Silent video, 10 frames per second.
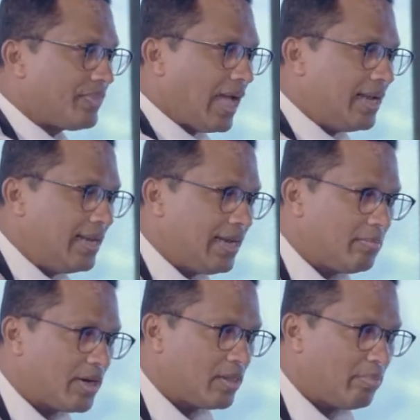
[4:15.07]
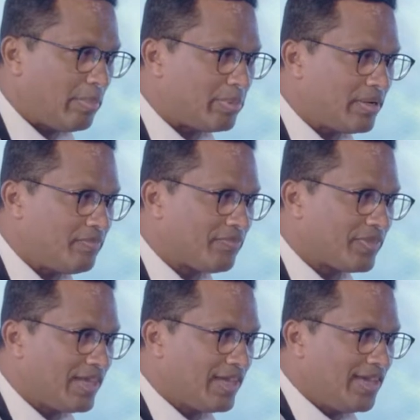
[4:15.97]
and a little bit of the pepper,
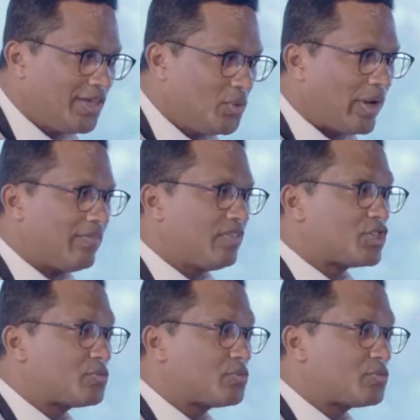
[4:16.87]
you have the